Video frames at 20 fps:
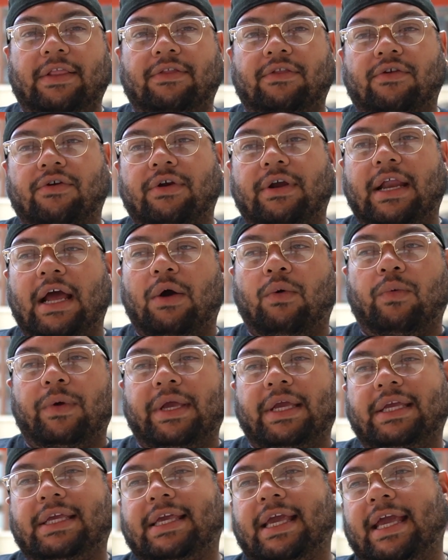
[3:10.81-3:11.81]
During that
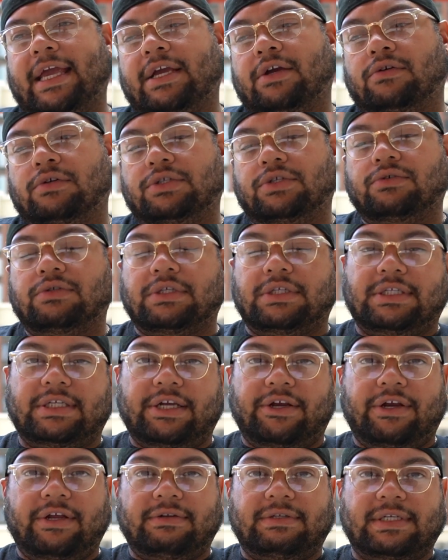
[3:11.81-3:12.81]
week, Cade goes through a
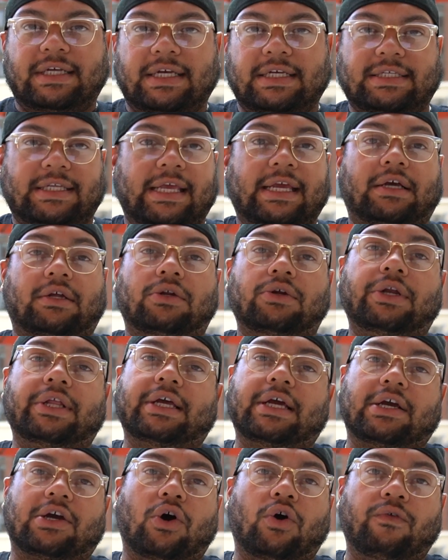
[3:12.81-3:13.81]
series of tests,
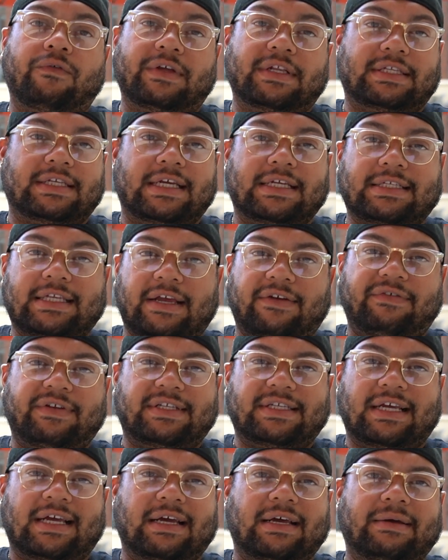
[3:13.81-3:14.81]
including a COVID test every
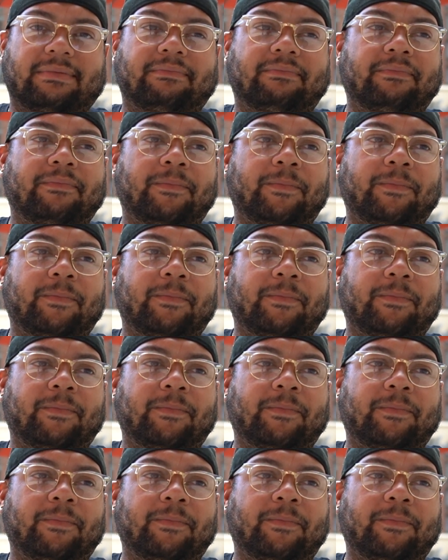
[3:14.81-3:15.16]
time.